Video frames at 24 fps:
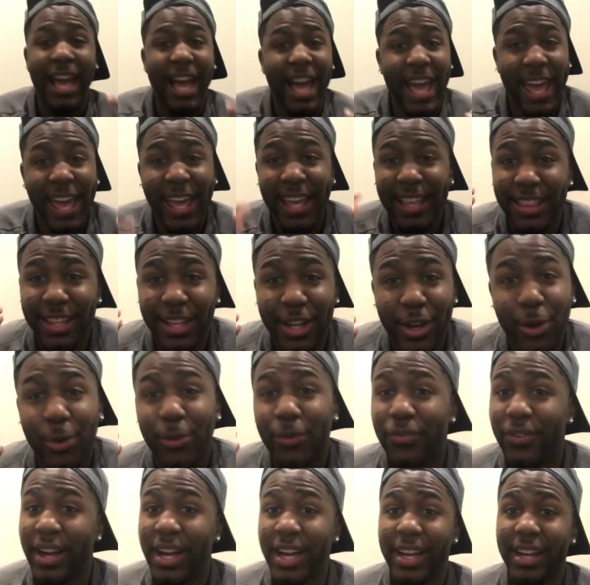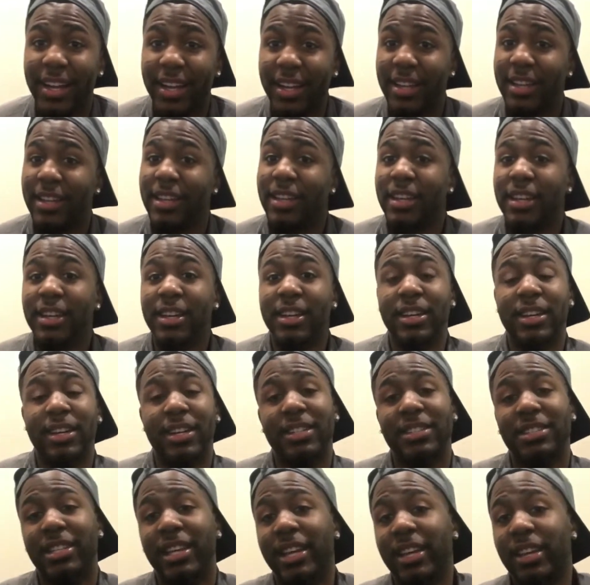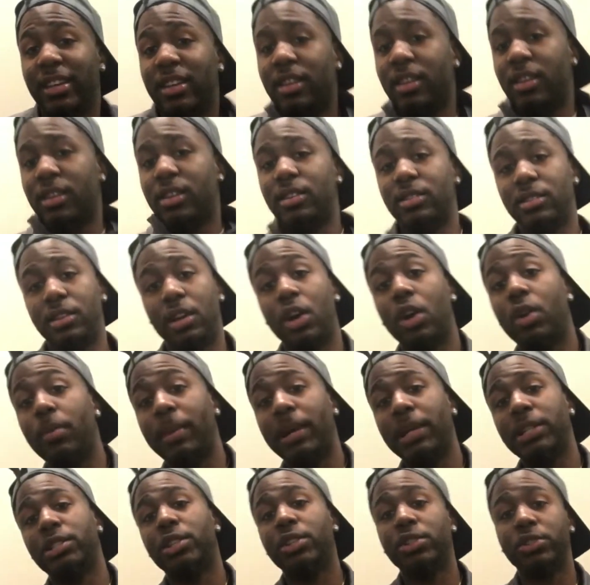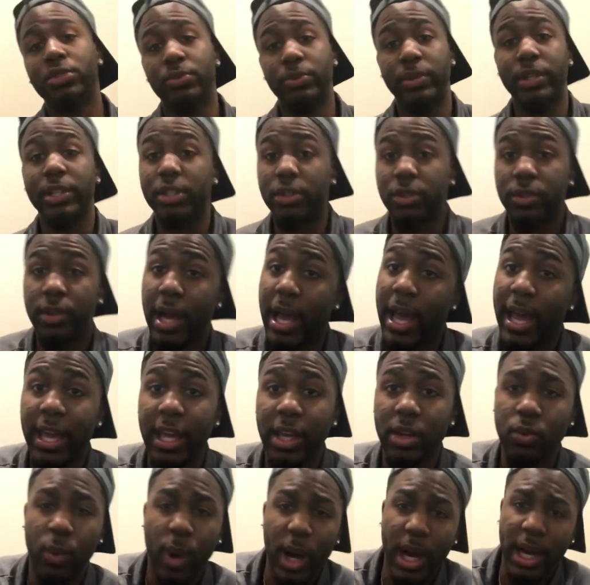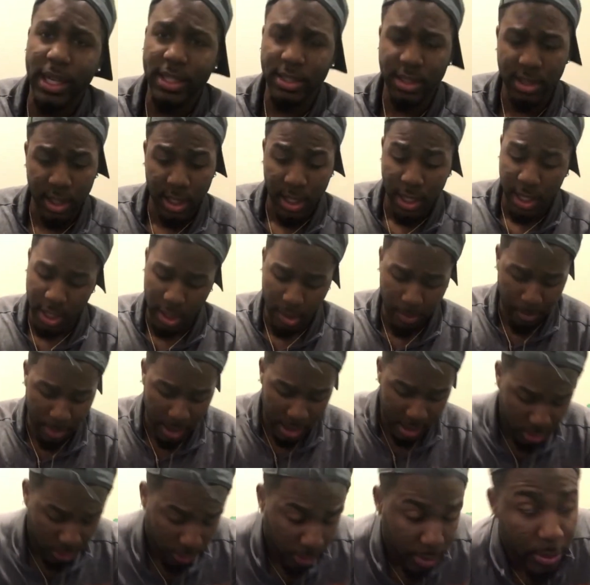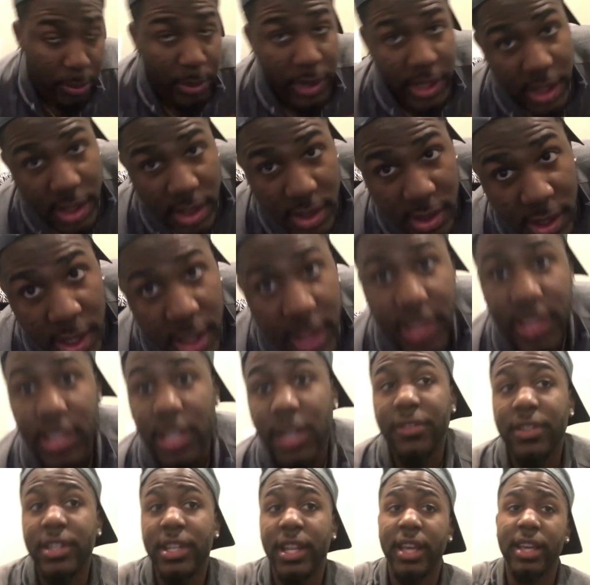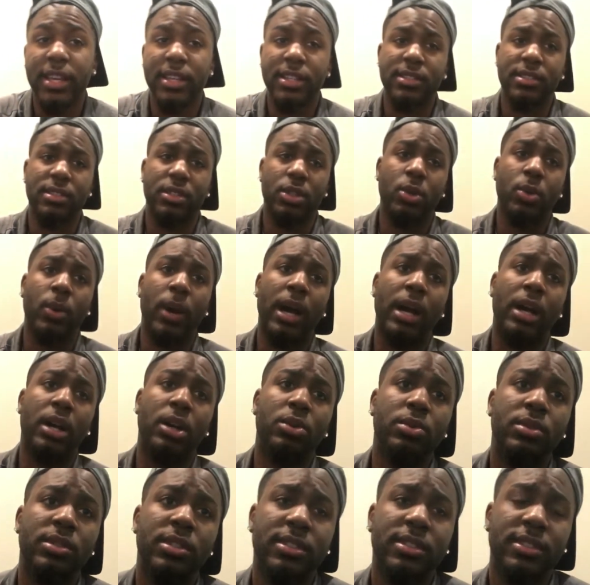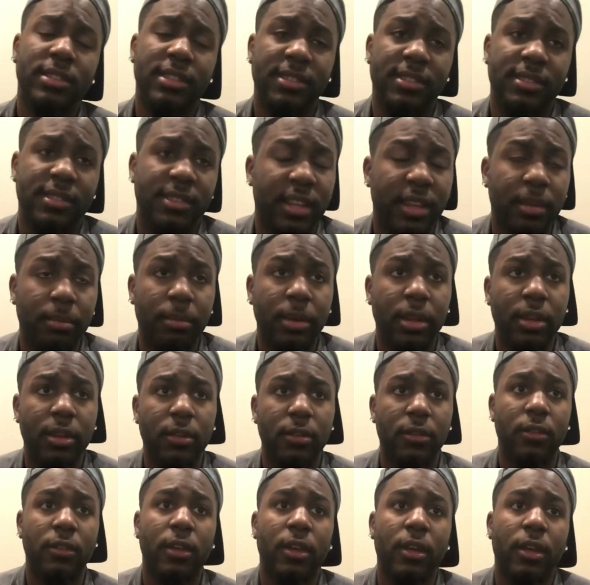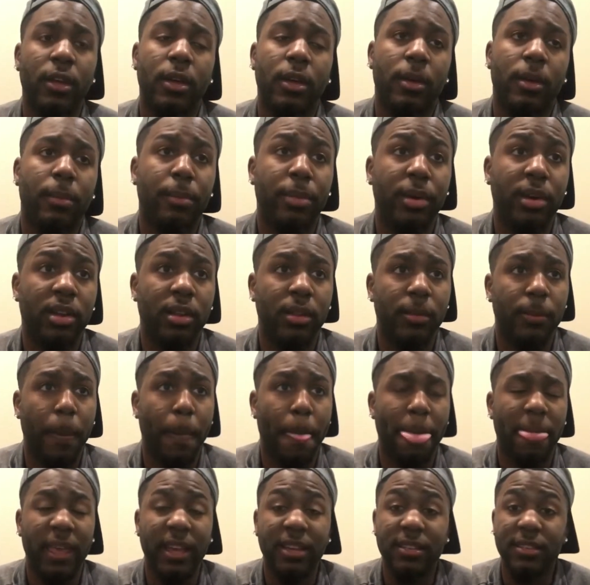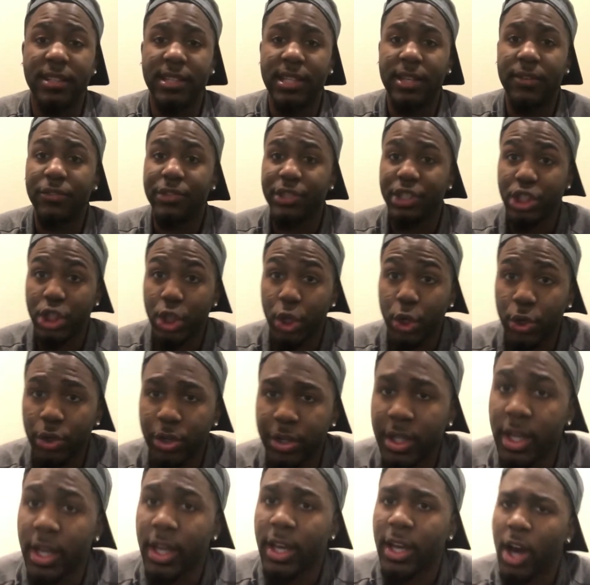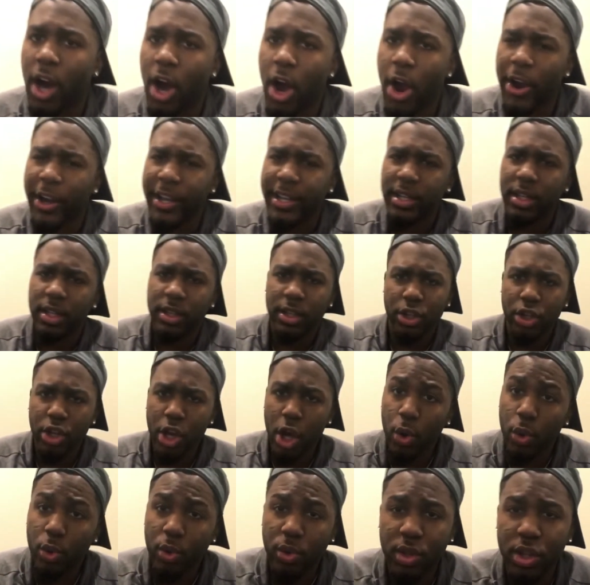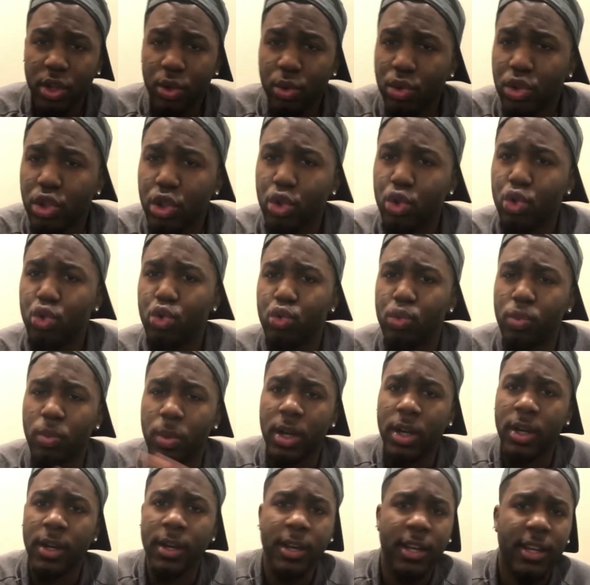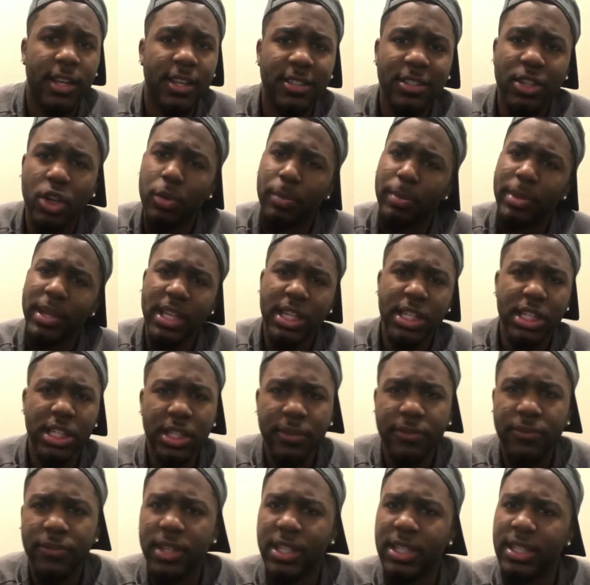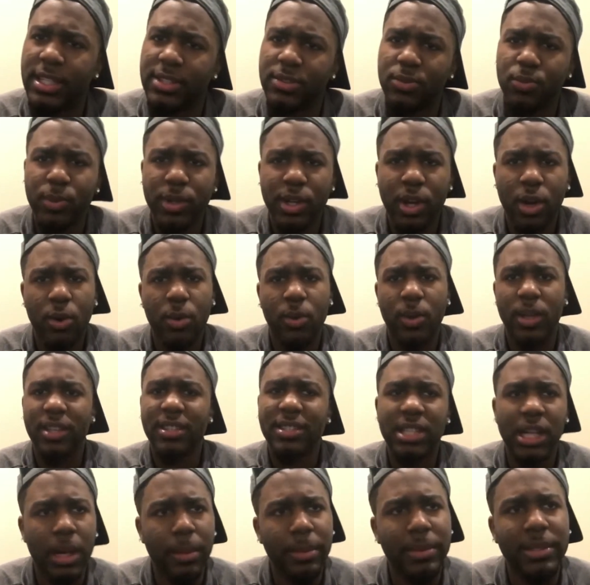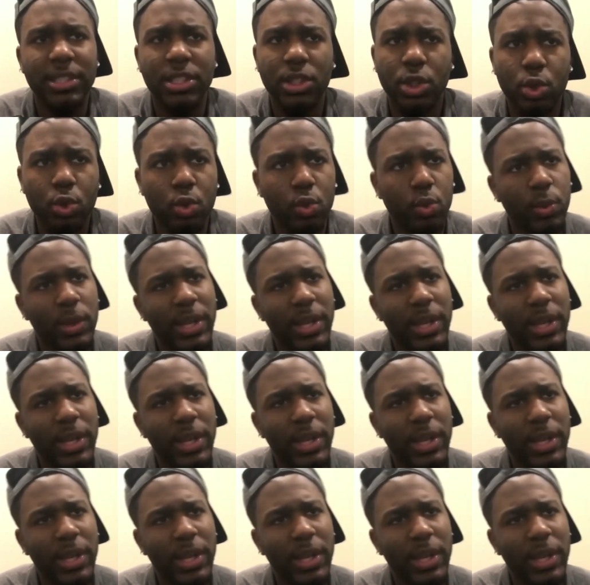I had to go find a jacket because all my shirts wrinkled. I ain't washed in about three weeks, seven days, two hours, 10 minutes. But that's a different story. All right, you know, YouTube, it's gonna be good for us. We gonna it's coming soon.